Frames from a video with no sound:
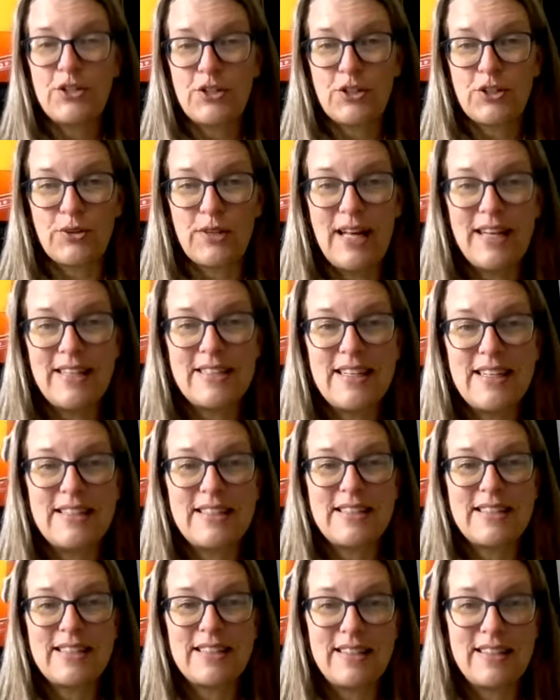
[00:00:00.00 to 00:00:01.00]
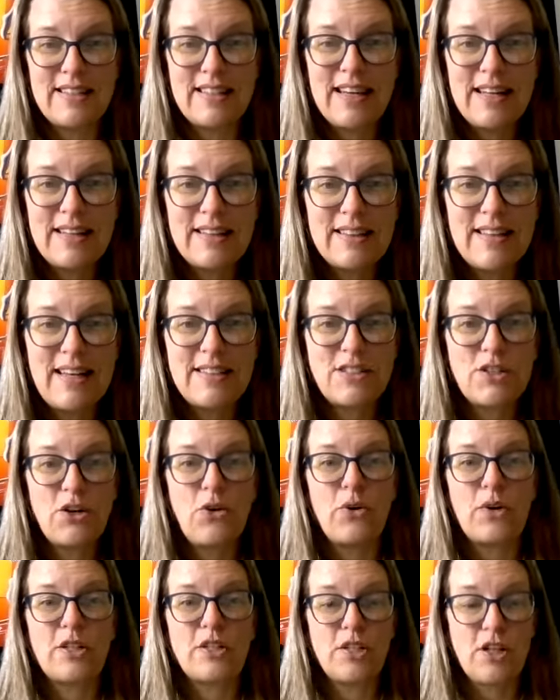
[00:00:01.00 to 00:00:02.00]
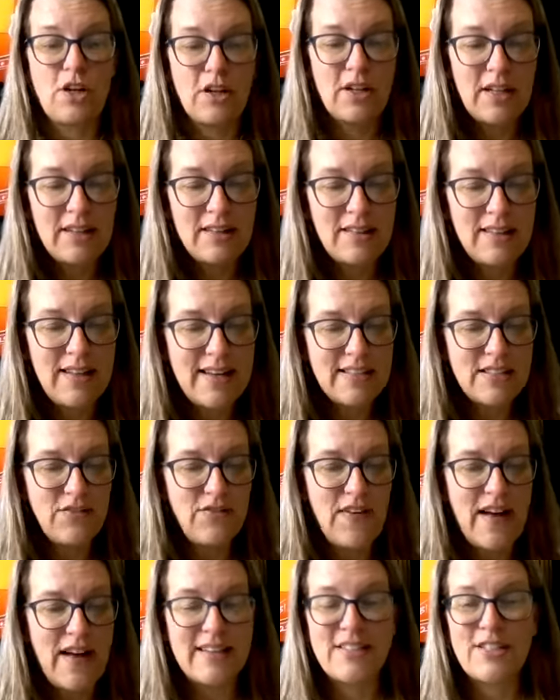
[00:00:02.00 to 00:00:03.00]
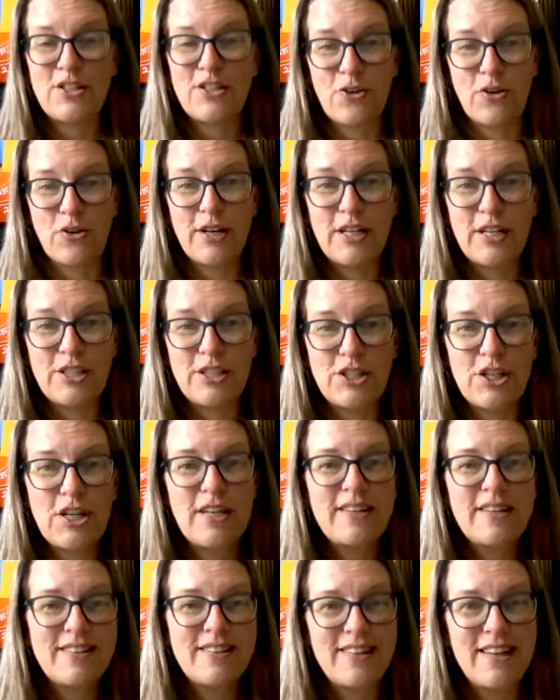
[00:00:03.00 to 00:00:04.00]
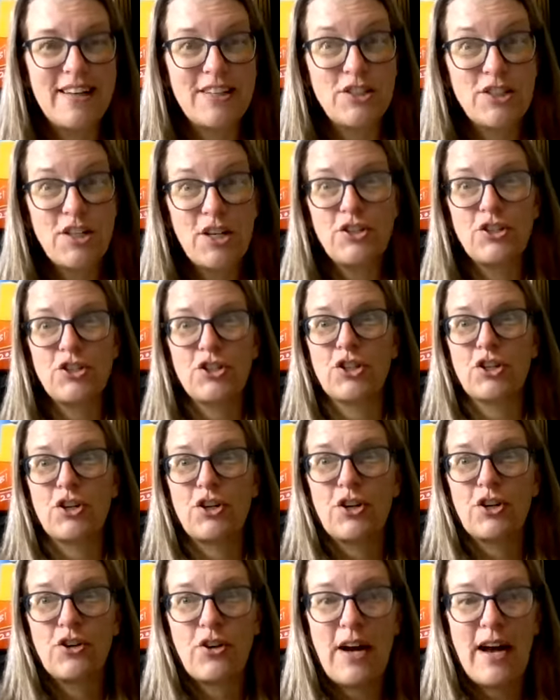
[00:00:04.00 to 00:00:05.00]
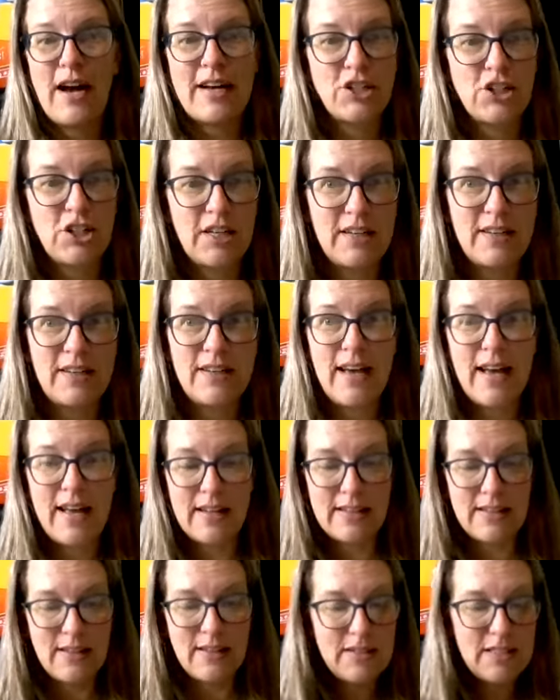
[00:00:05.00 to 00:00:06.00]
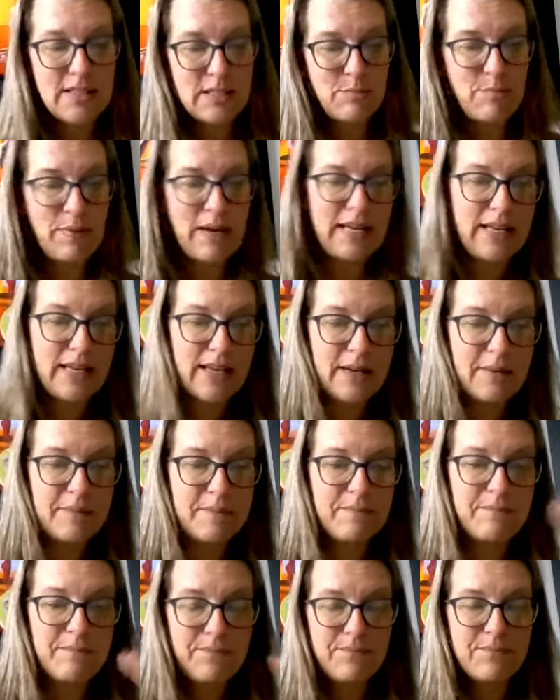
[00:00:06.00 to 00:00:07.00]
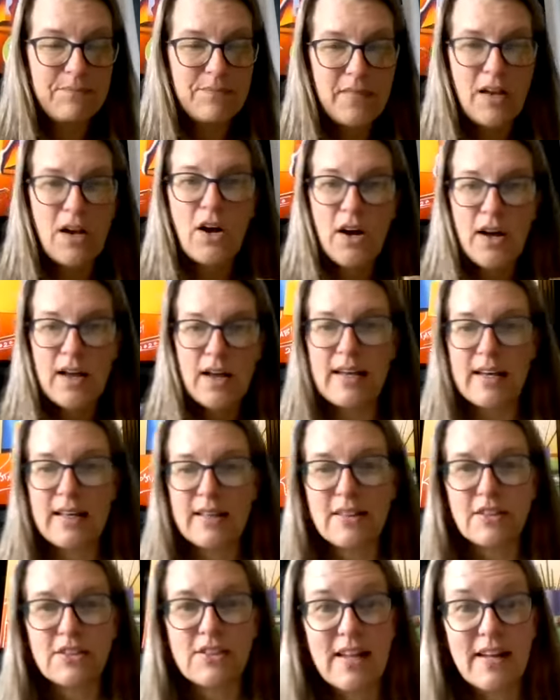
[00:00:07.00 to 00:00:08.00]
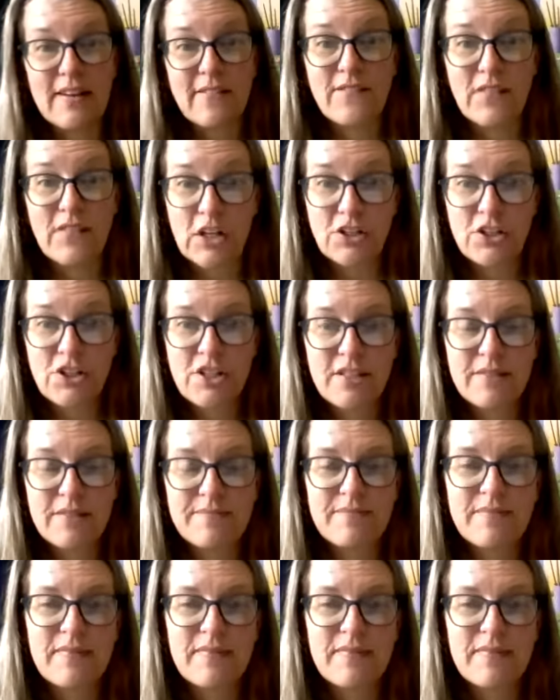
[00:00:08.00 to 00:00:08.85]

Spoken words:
So less insulin, less cortisol, less fat storage, less sugar crashing, spiking. Eat the steak first.